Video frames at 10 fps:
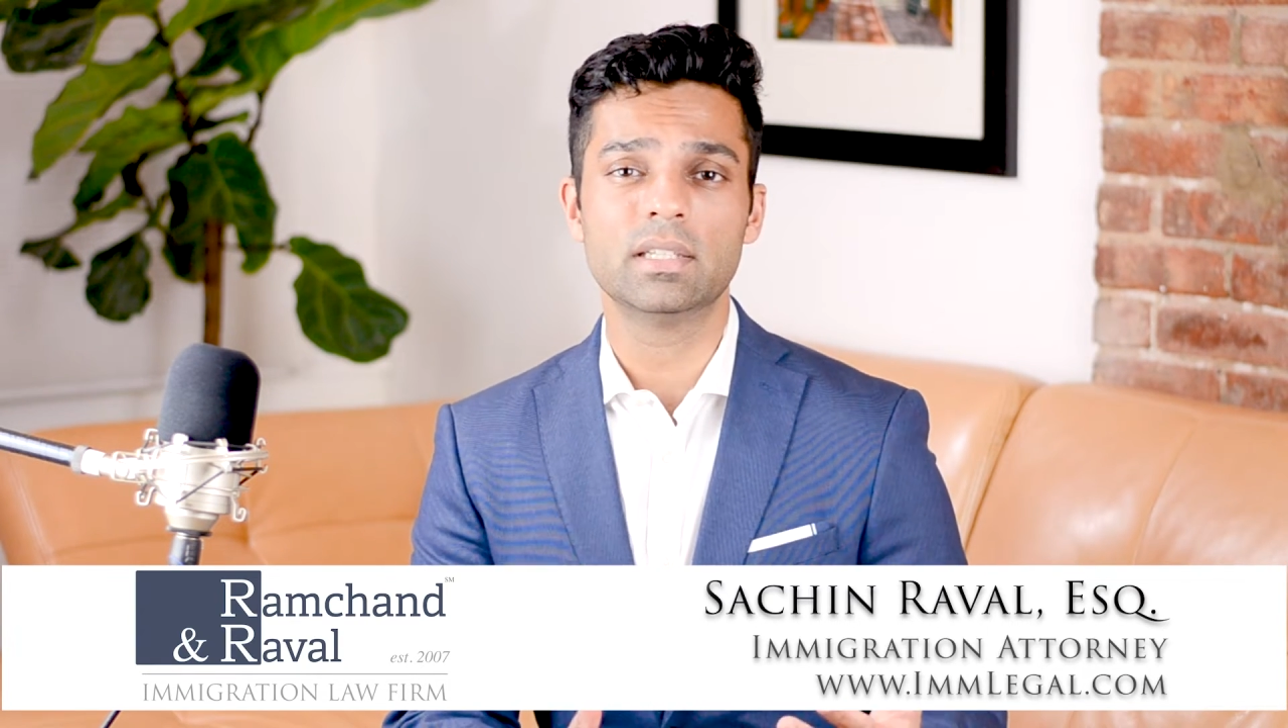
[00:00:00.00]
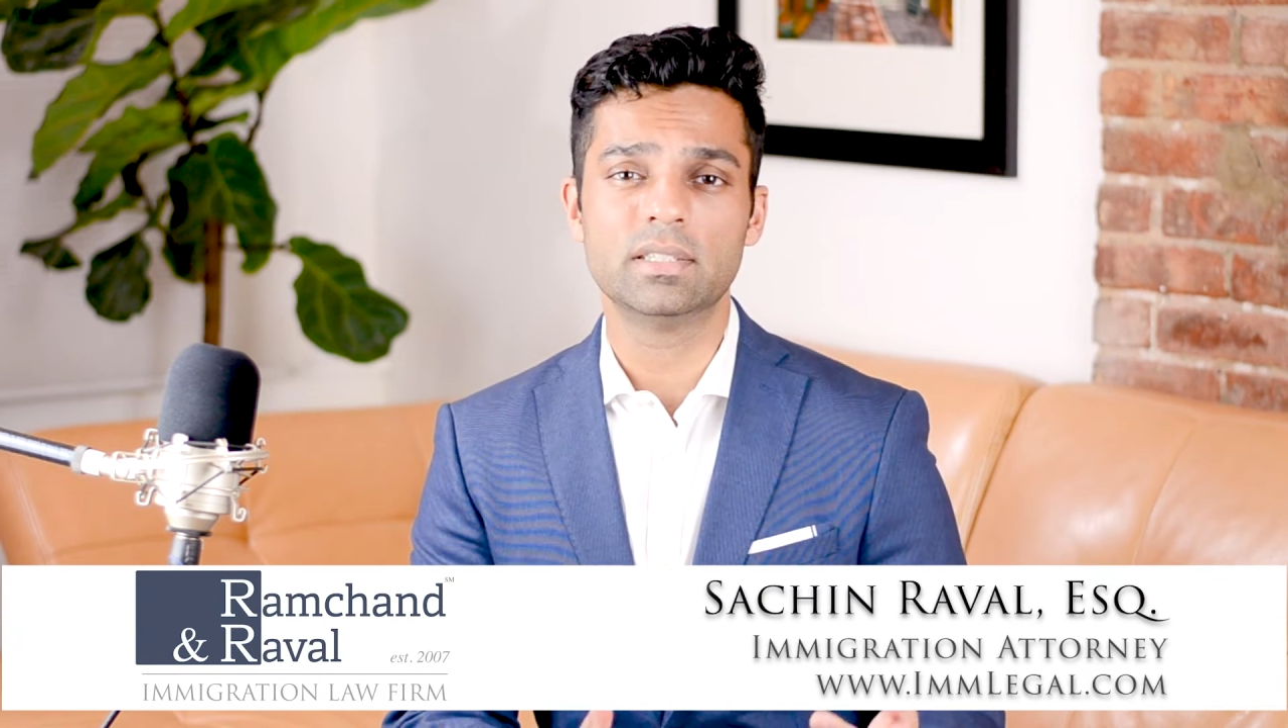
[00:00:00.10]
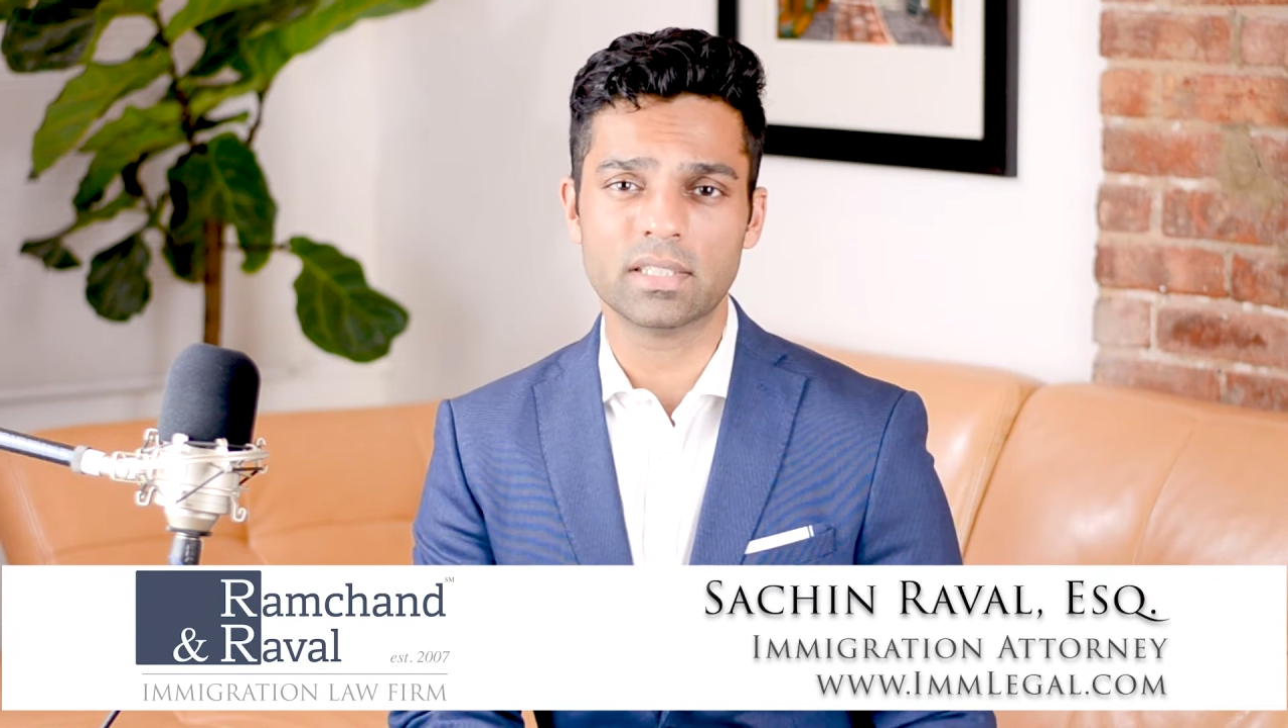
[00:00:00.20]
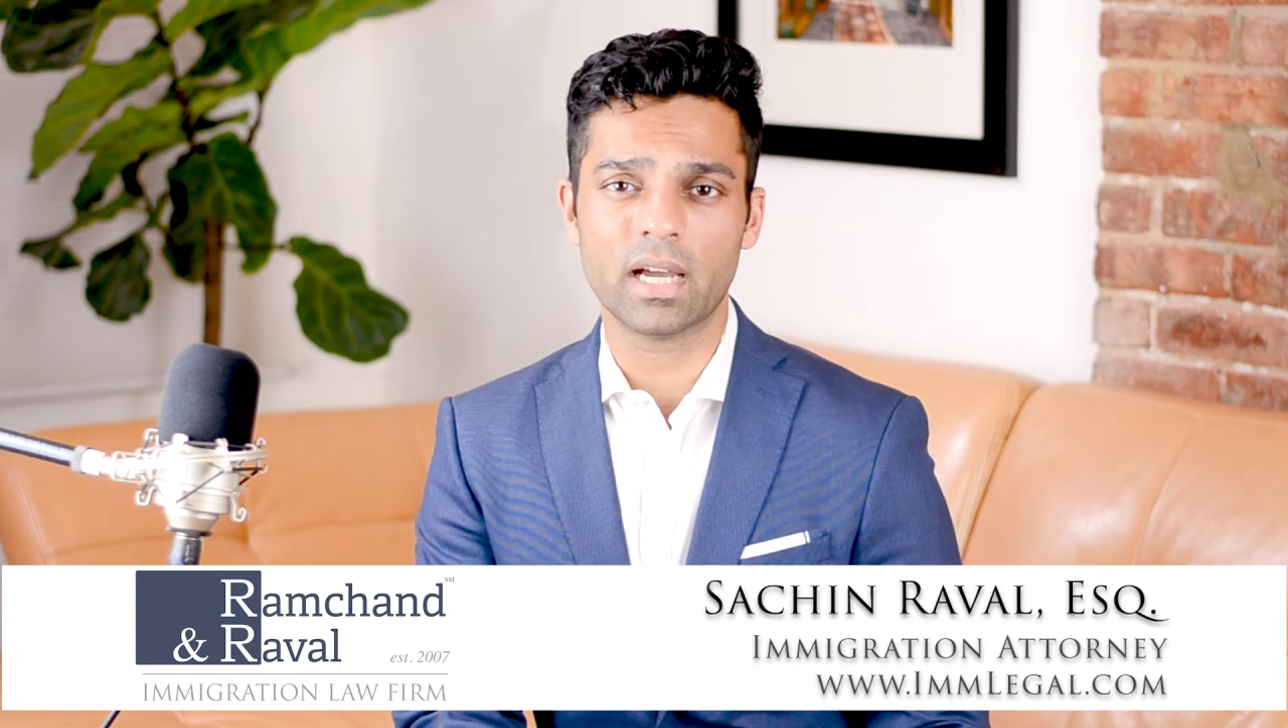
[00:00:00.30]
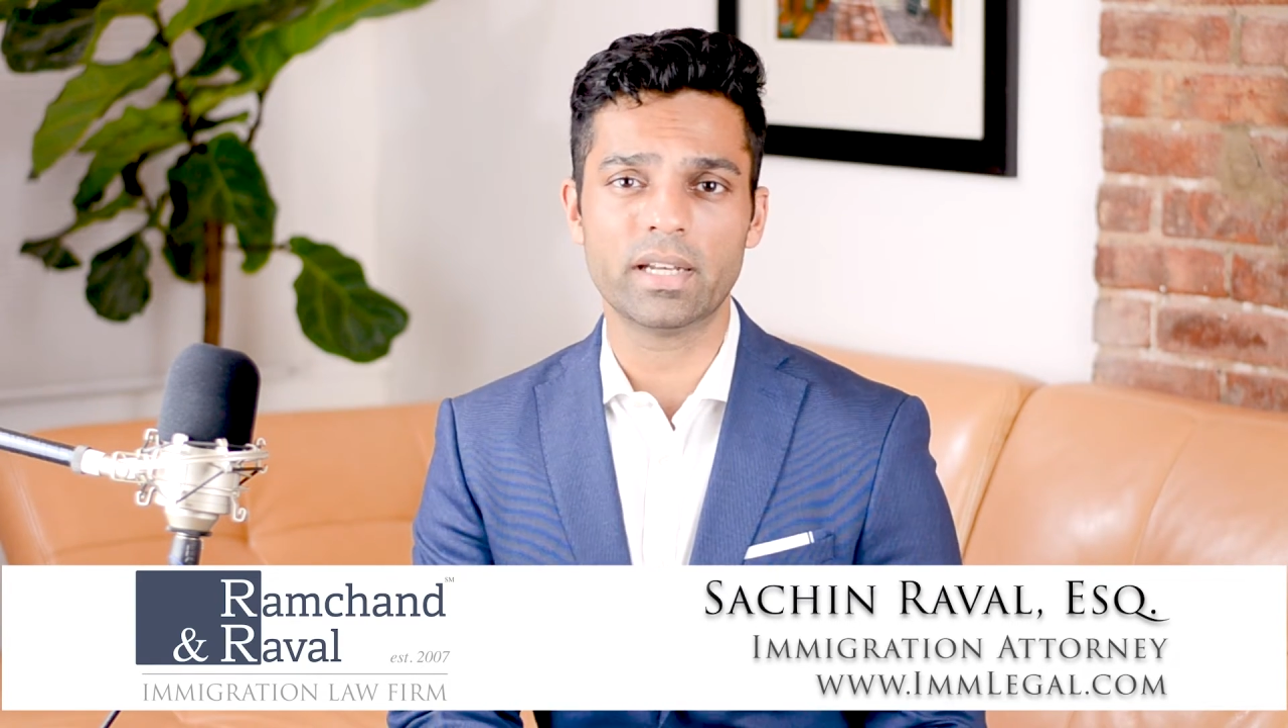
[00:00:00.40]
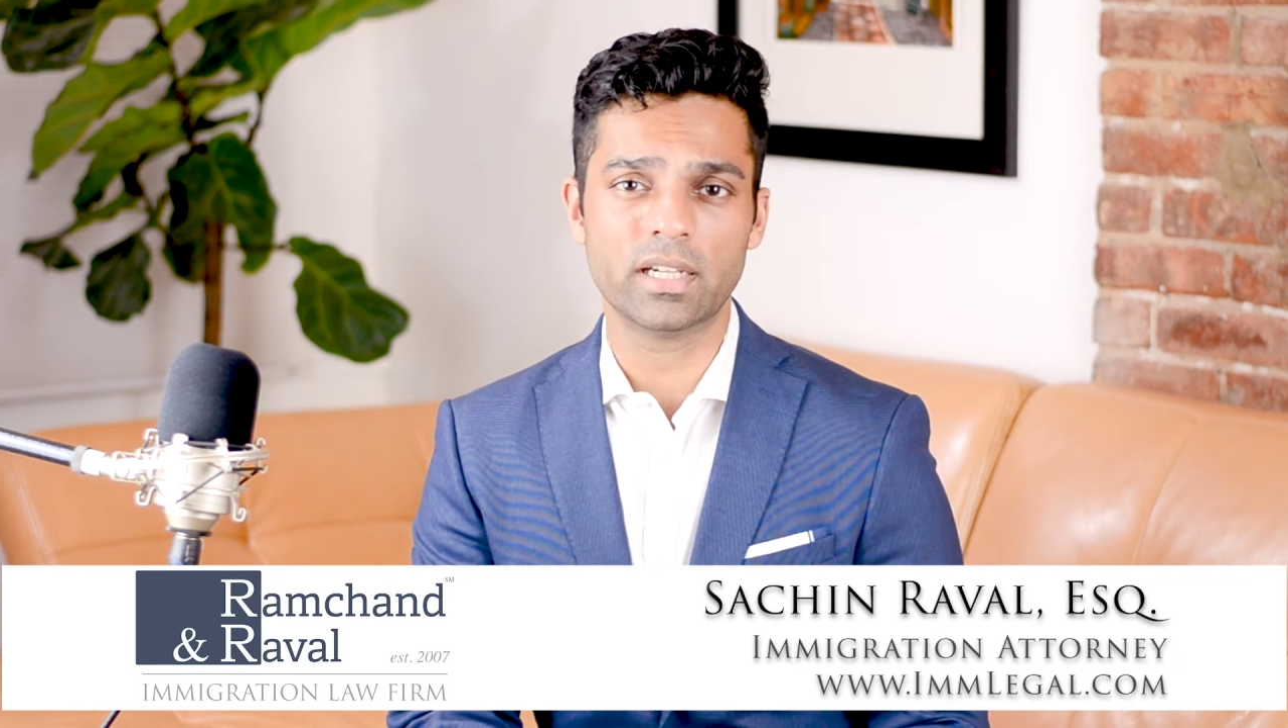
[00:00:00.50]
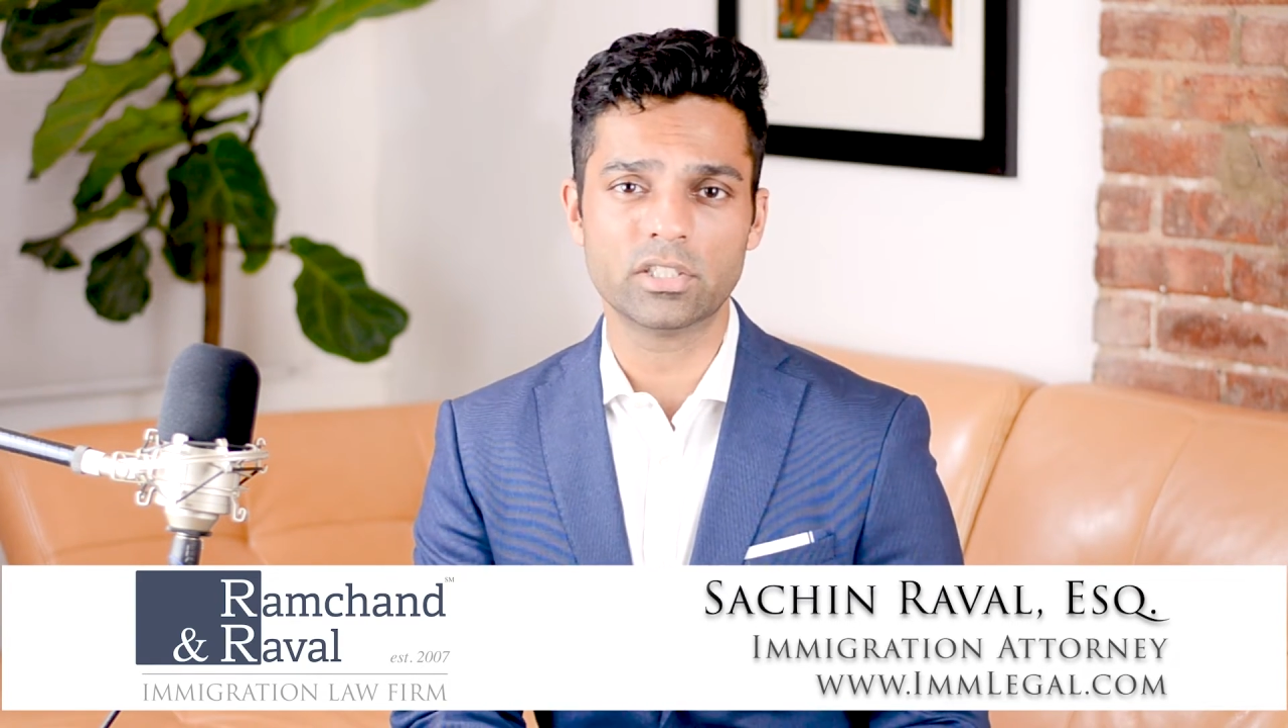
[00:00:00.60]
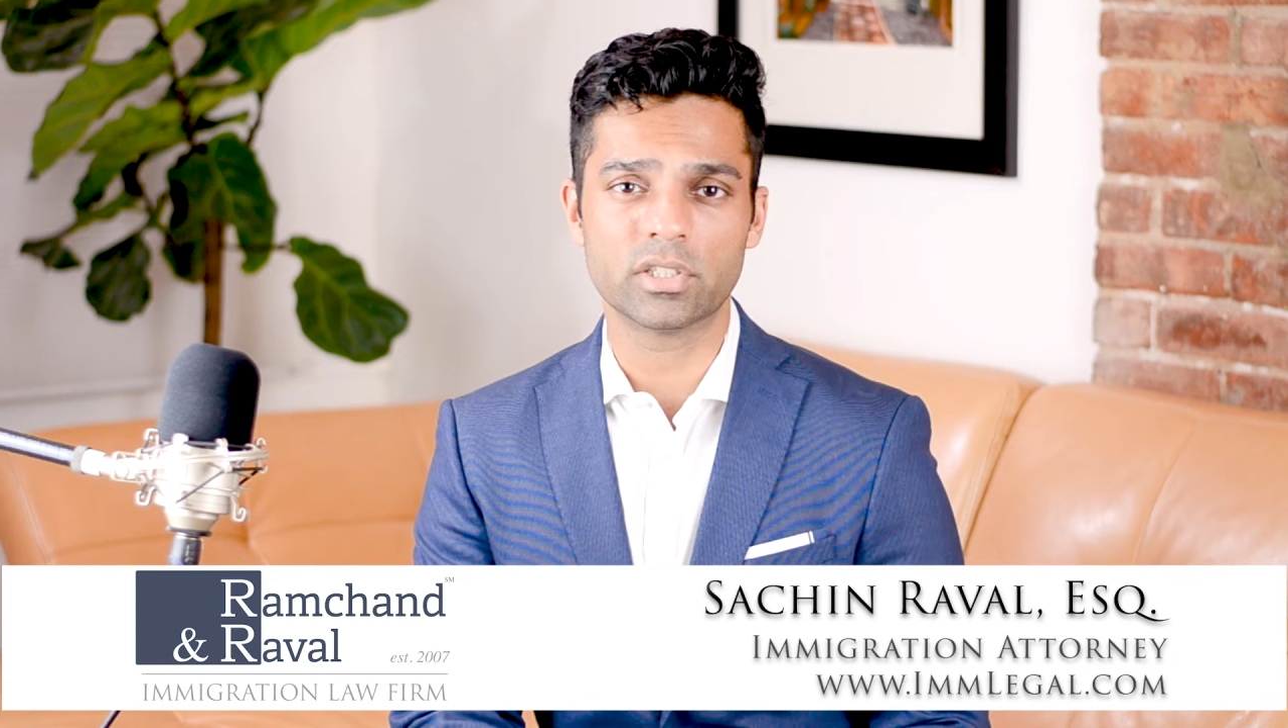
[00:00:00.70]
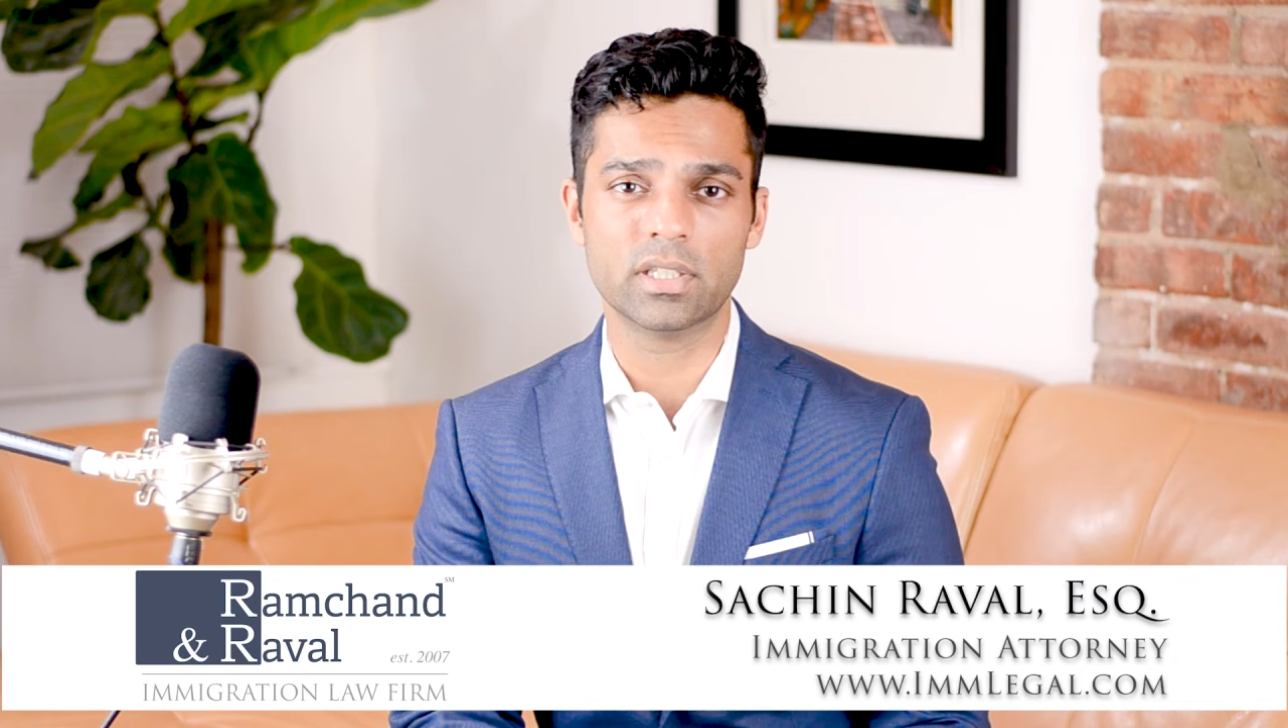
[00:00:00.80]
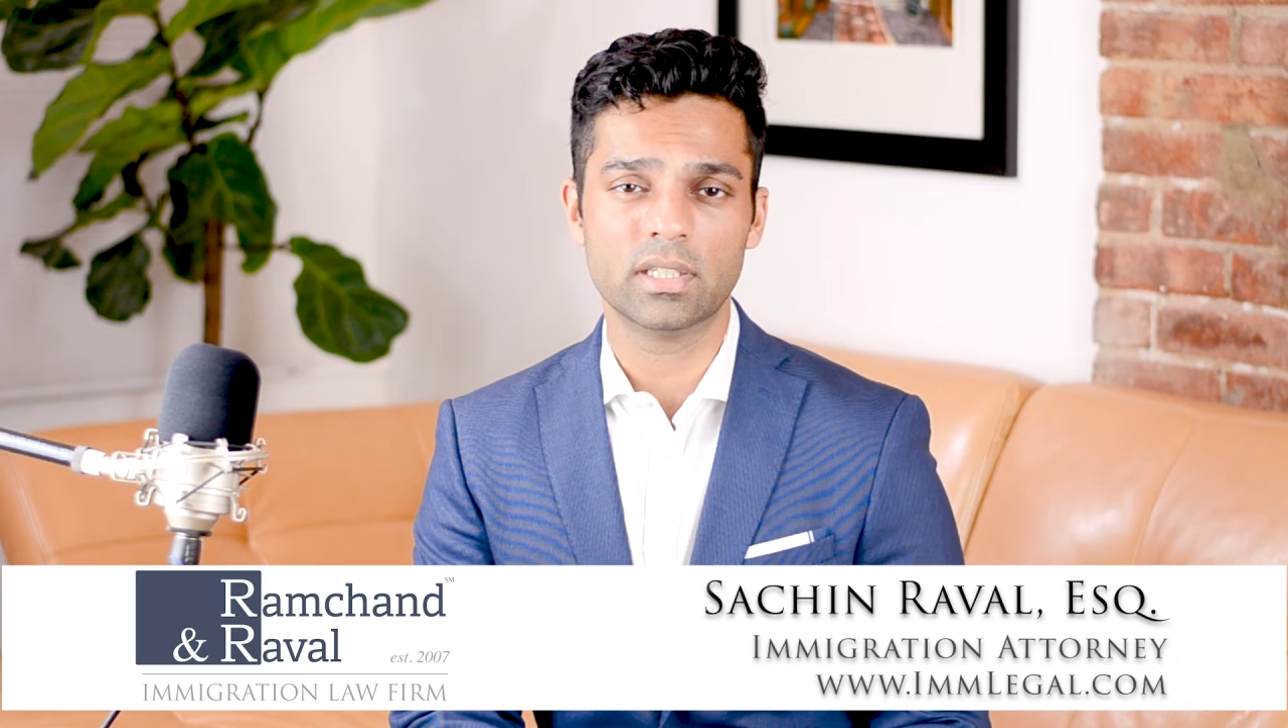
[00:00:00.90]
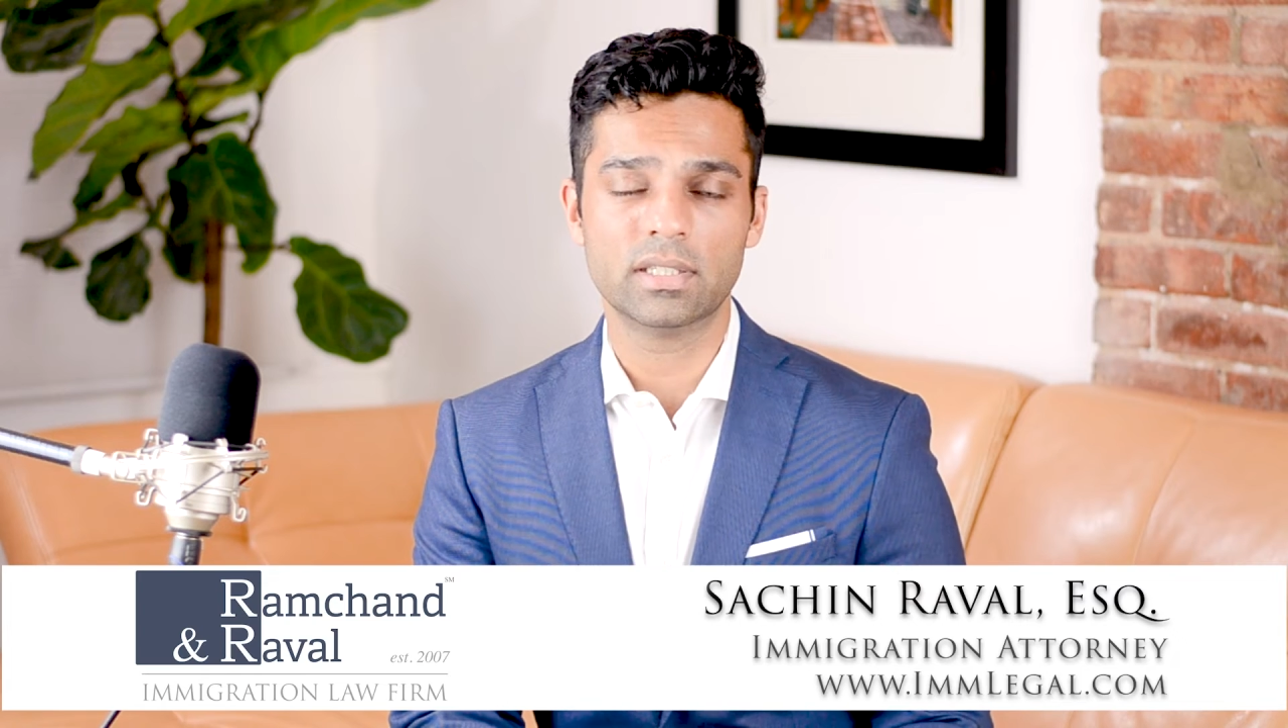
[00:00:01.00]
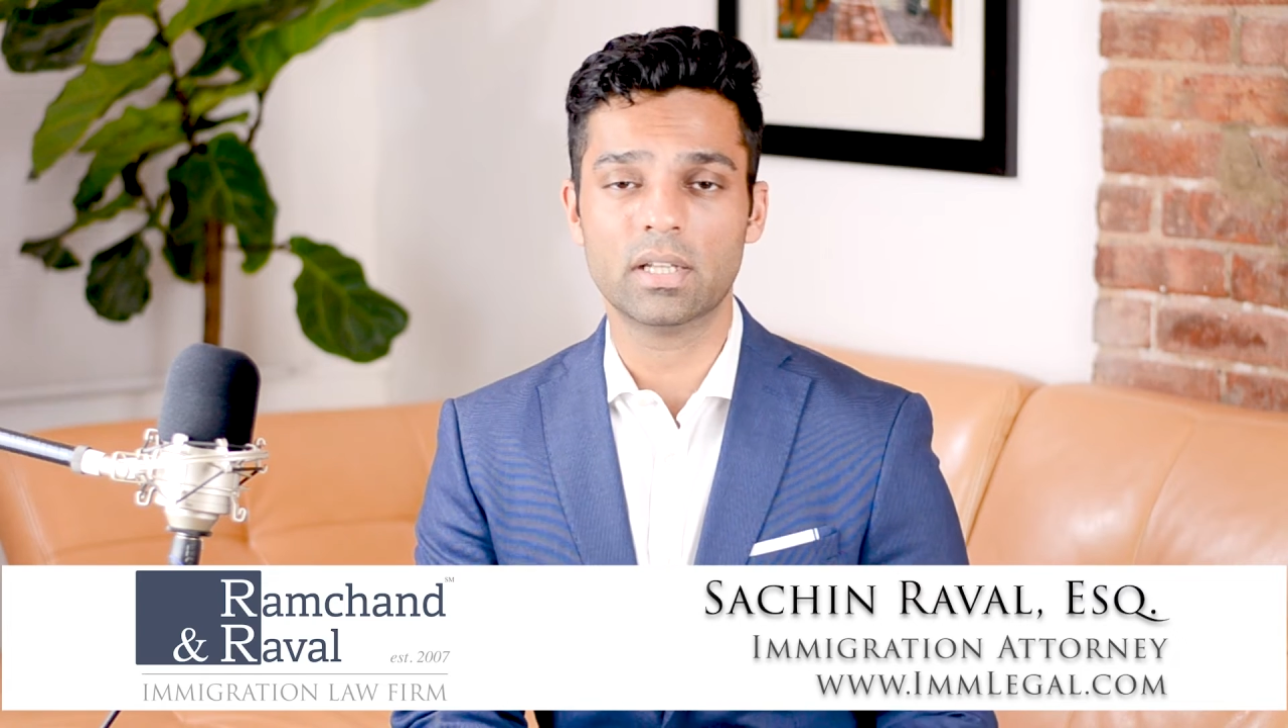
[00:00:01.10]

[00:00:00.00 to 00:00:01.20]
denied entry.